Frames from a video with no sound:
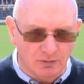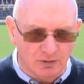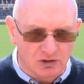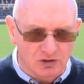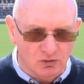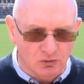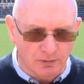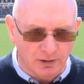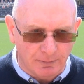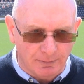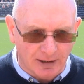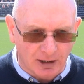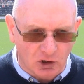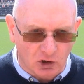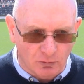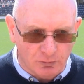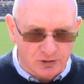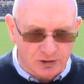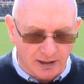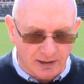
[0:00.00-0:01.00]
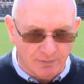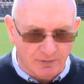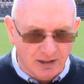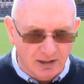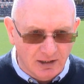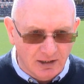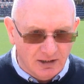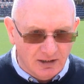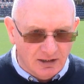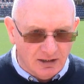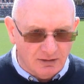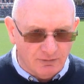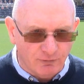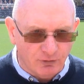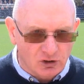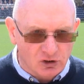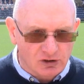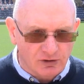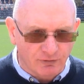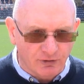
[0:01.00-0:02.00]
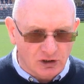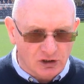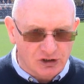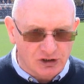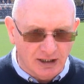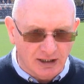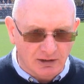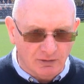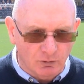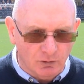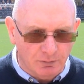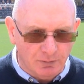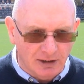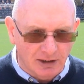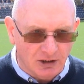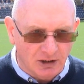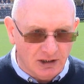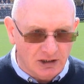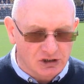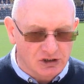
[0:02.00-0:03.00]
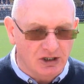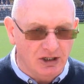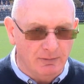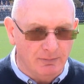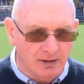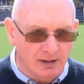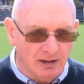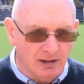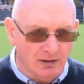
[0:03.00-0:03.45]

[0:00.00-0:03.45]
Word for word: There's so many big clubs in it, and for us to finish second would be a great statement,